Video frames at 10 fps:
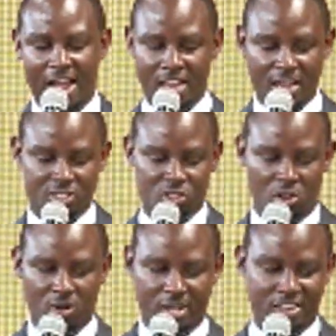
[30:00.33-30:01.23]
I
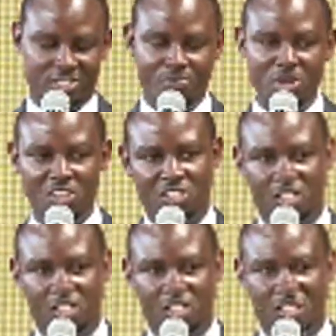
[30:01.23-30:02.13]
saw there's a
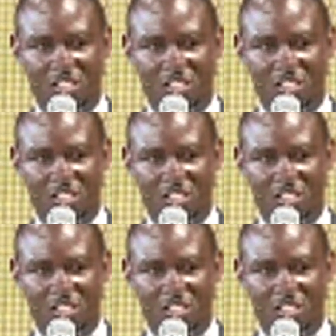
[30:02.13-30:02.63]
minister who, if